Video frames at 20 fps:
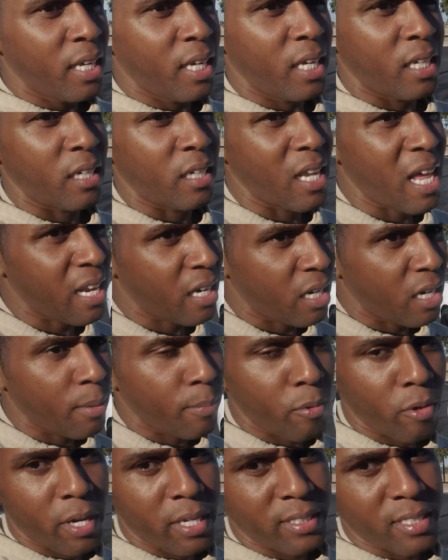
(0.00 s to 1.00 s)
and a lot of
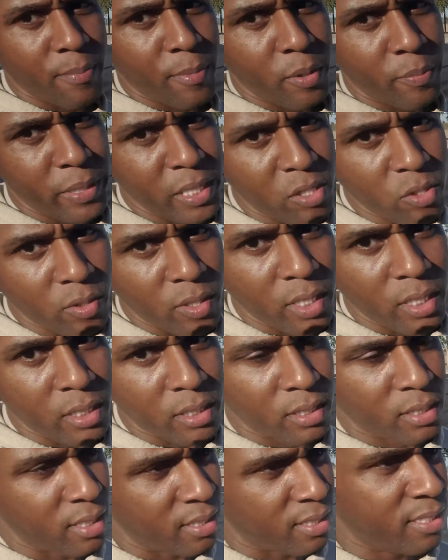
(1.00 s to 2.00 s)
upgrades I'm going to be doing
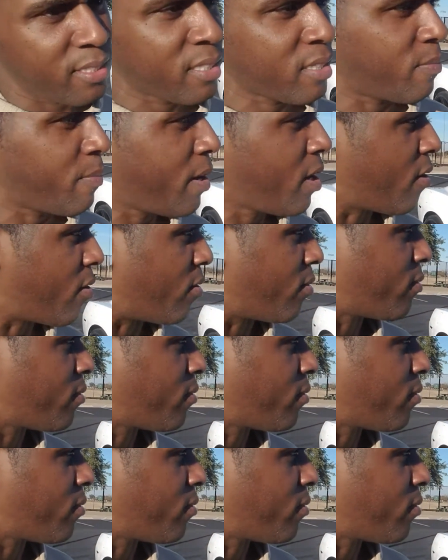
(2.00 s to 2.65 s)
to this Camaro.